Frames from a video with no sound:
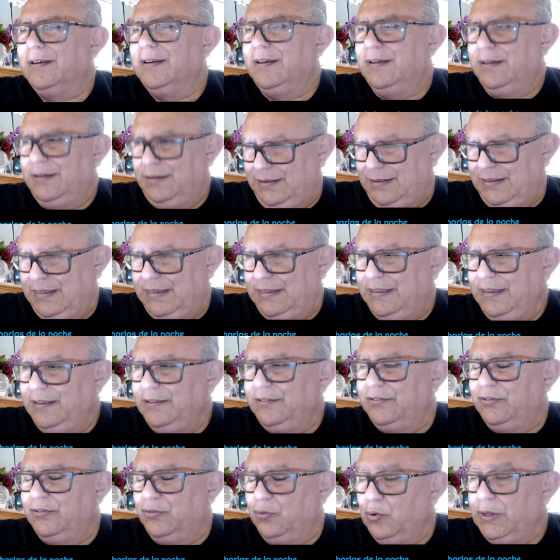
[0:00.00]
that
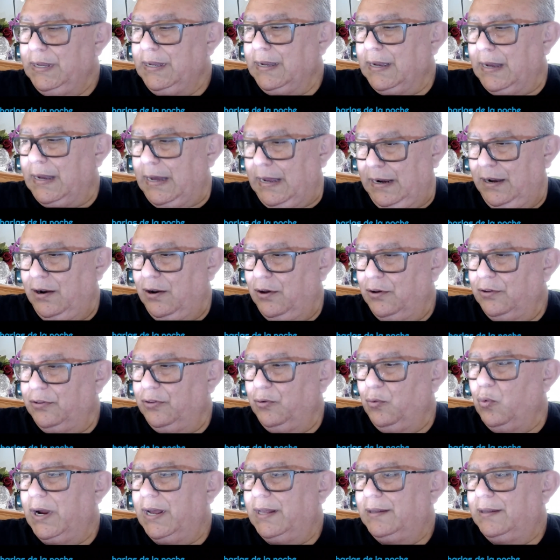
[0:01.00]
is doing a lot
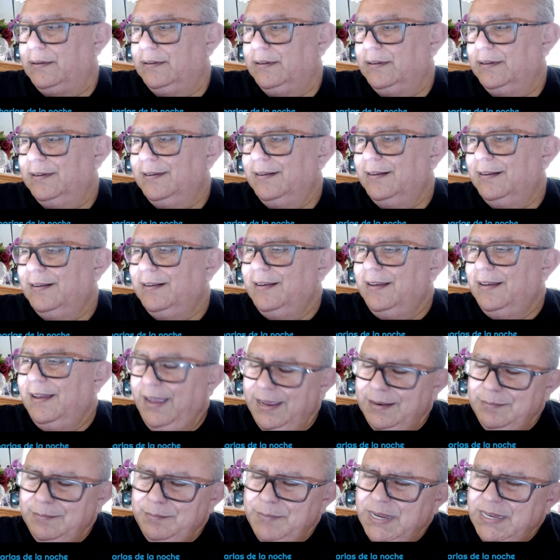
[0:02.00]
well,
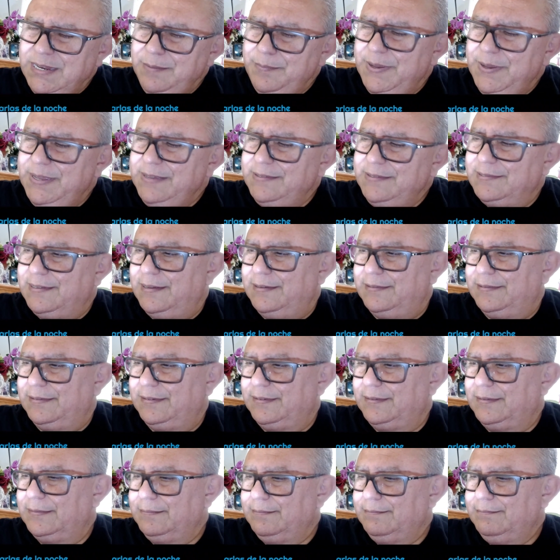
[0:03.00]
and many
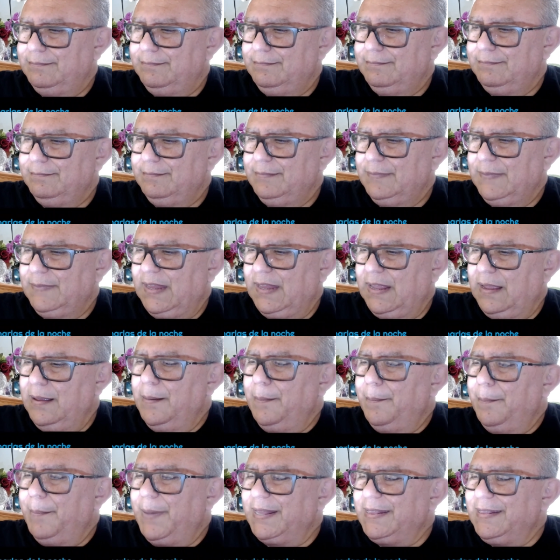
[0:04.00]
business.
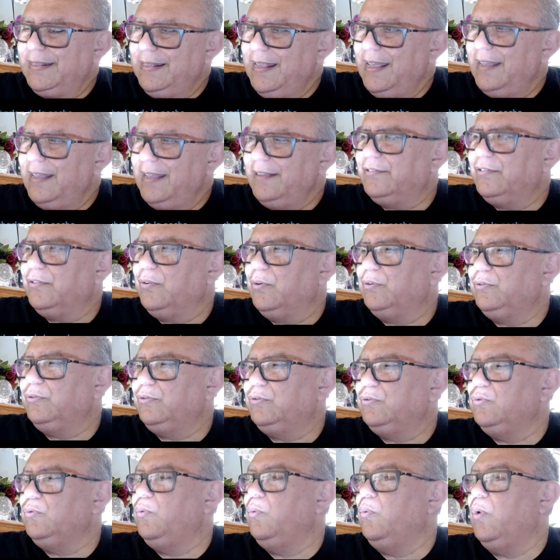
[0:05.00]
But let's go
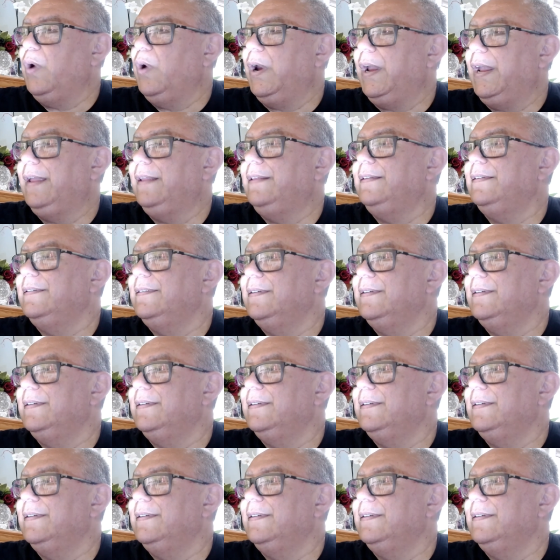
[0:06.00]
to wait,